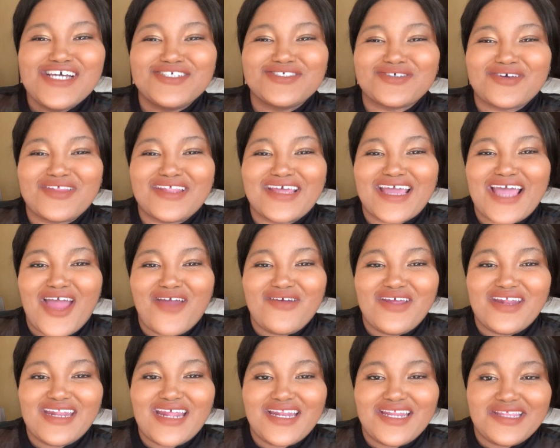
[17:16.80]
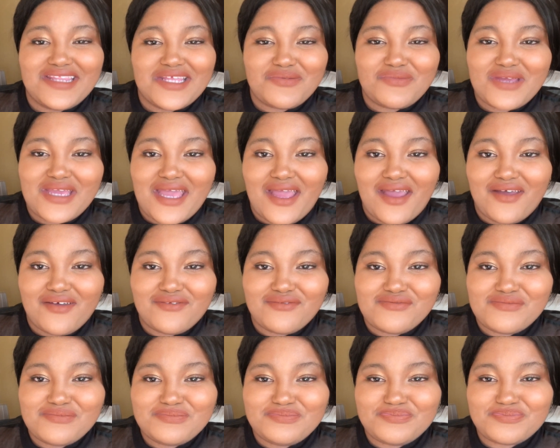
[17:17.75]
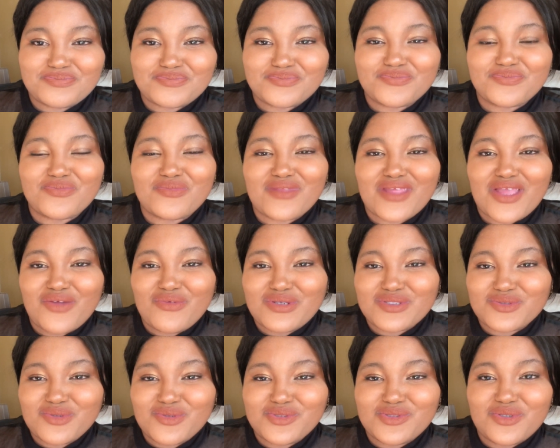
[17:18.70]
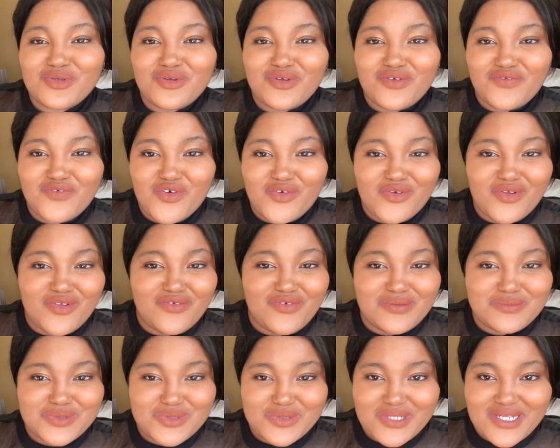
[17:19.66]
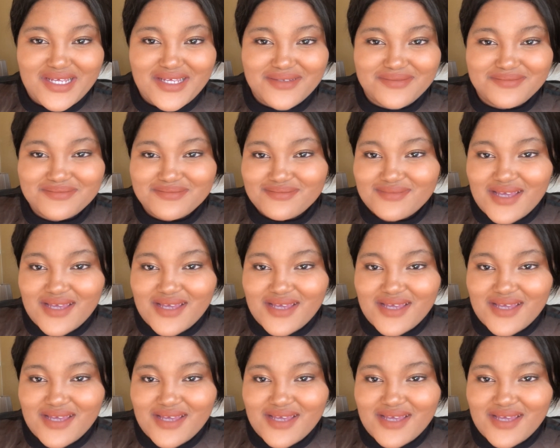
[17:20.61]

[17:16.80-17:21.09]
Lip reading: the current nanny that we have, it was also a referral from Twitter.